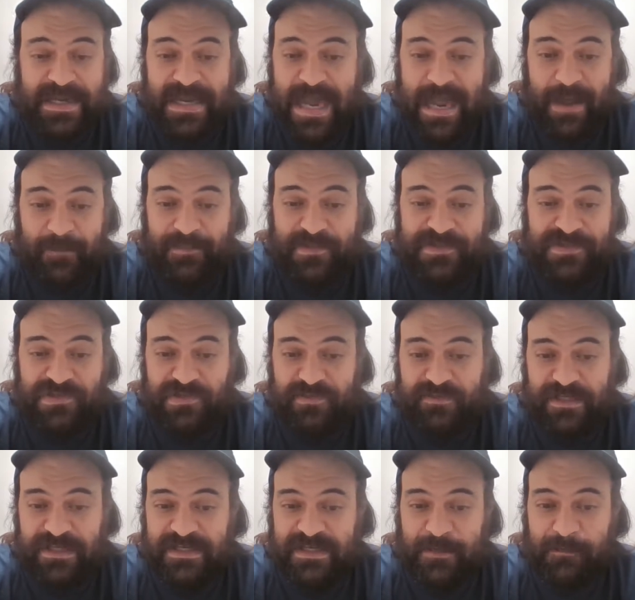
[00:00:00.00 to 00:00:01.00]
Happens to
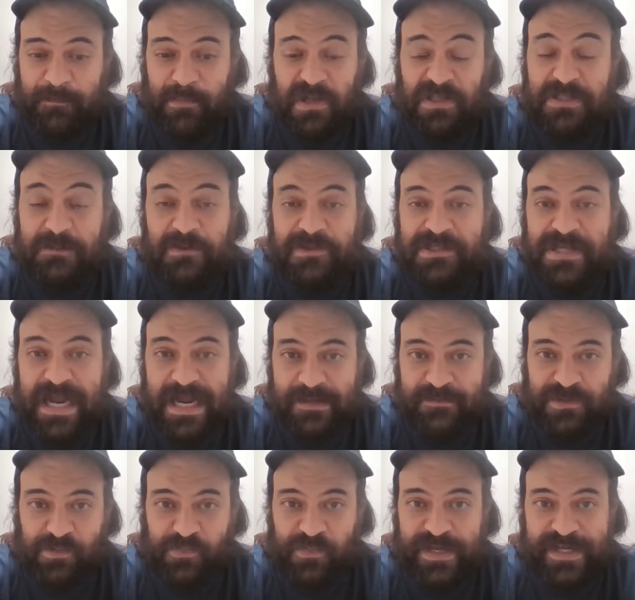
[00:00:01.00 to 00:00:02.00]
me multiple
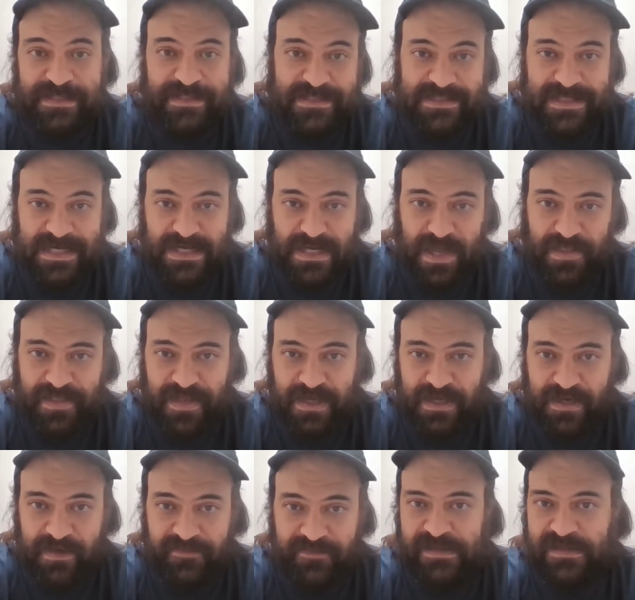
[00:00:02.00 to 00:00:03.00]
times a week, to say nothing
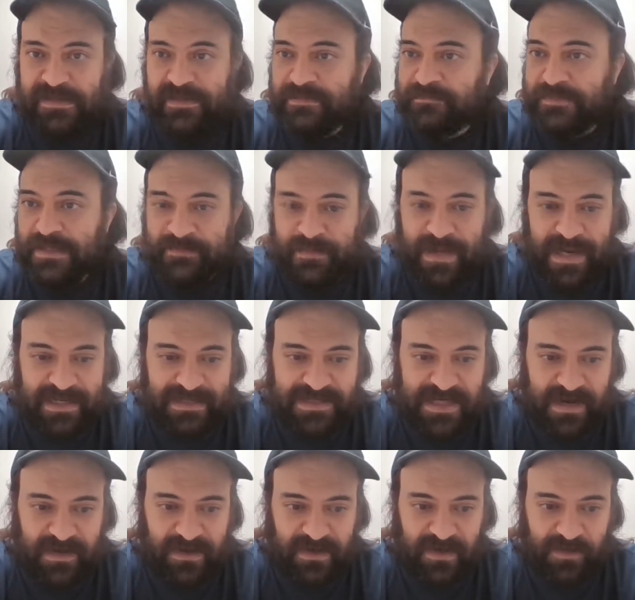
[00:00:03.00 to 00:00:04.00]
of in my
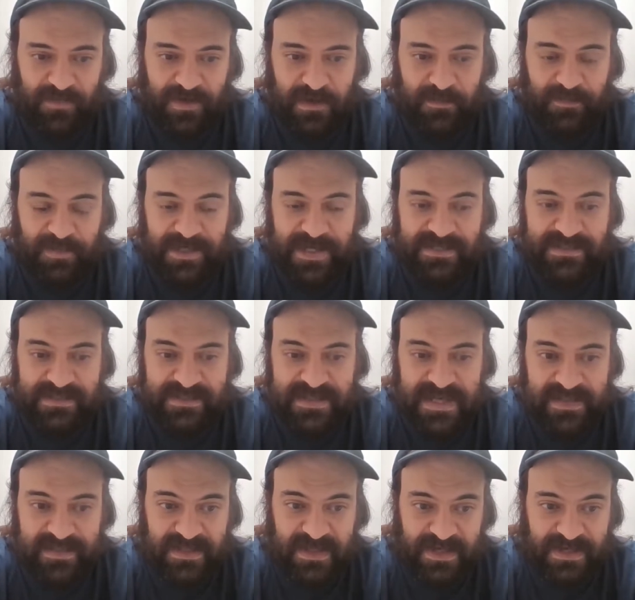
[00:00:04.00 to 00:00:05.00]
entire career. But I did
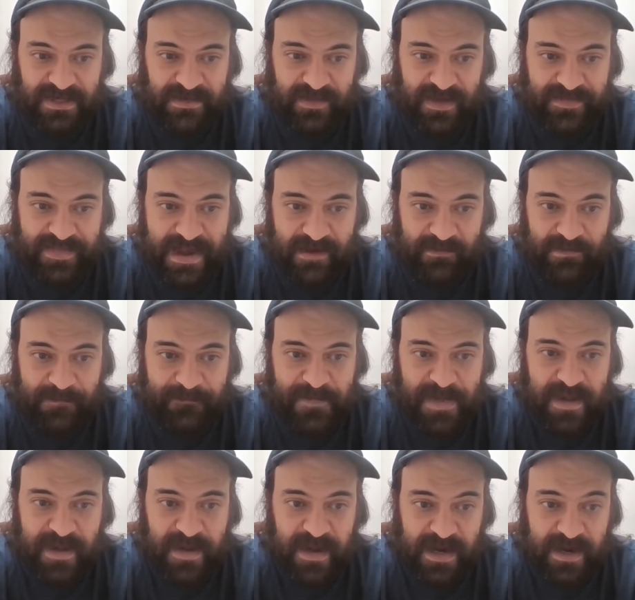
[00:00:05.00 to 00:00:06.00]
take the under on that one.
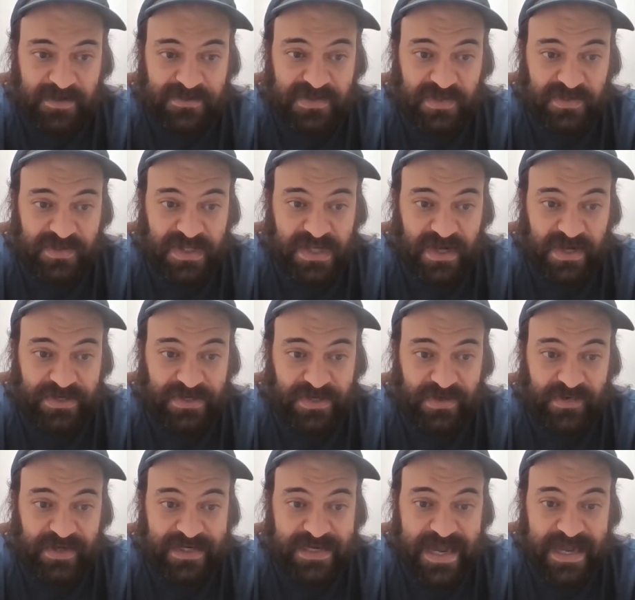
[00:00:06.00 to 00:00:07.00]
I also took the
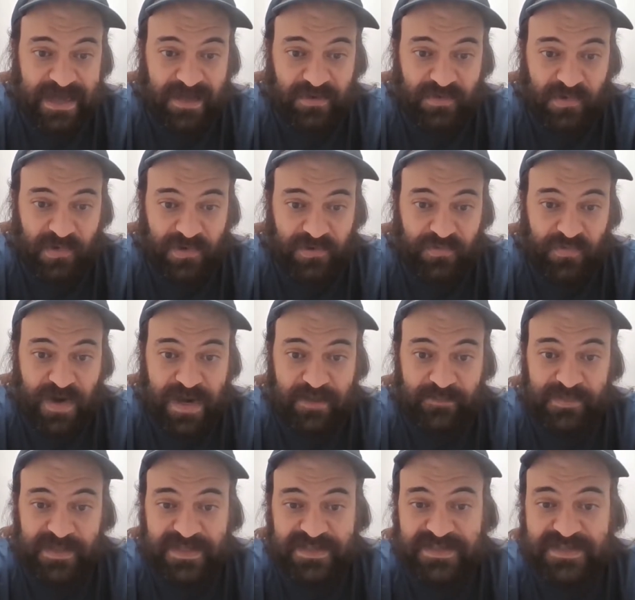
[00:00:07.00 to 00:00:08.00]
under in Alcorn
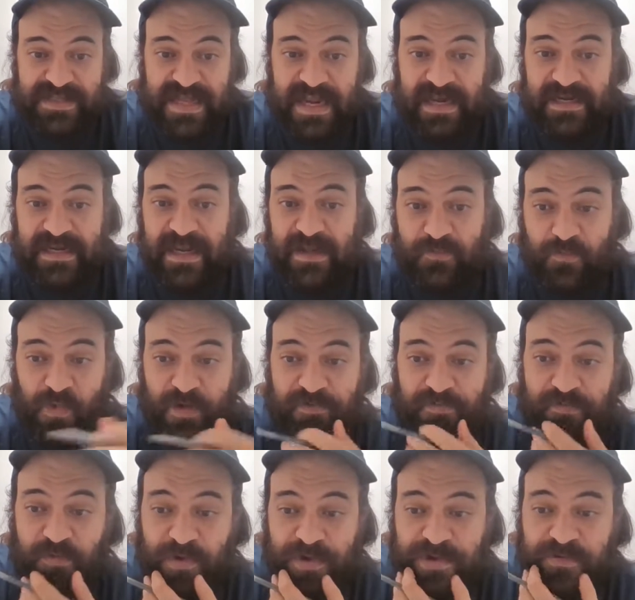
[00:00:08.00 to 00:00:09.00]
Grambling State at
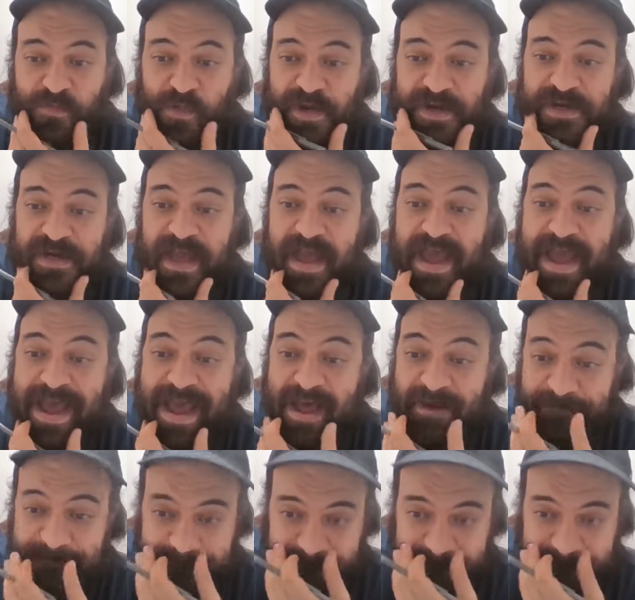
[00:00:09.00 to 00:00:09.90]
141.5.